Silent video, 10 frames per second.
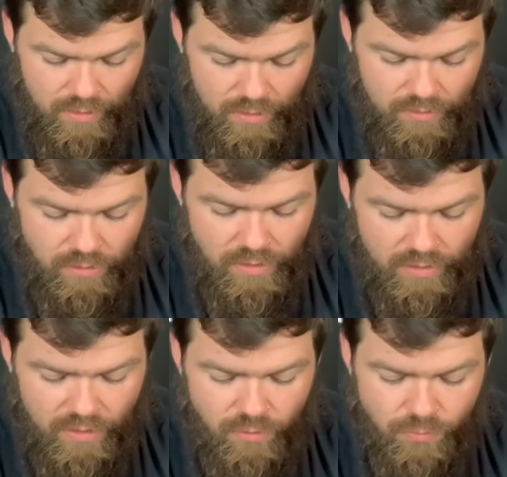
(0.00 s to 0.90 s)
And then you got
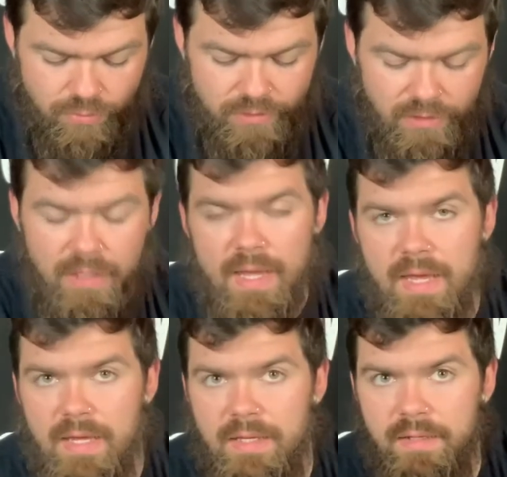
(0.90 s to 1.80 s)
that Huperzine
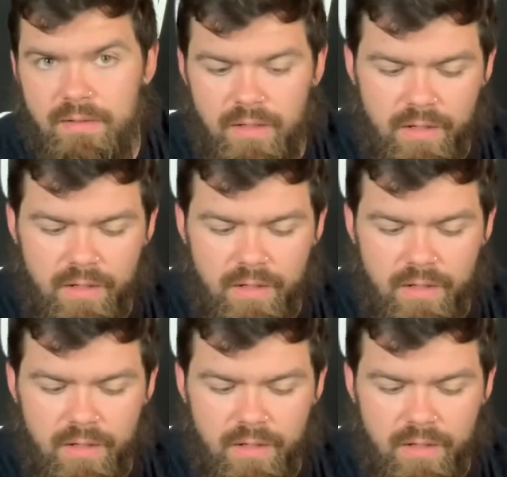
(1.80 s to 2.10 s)
A.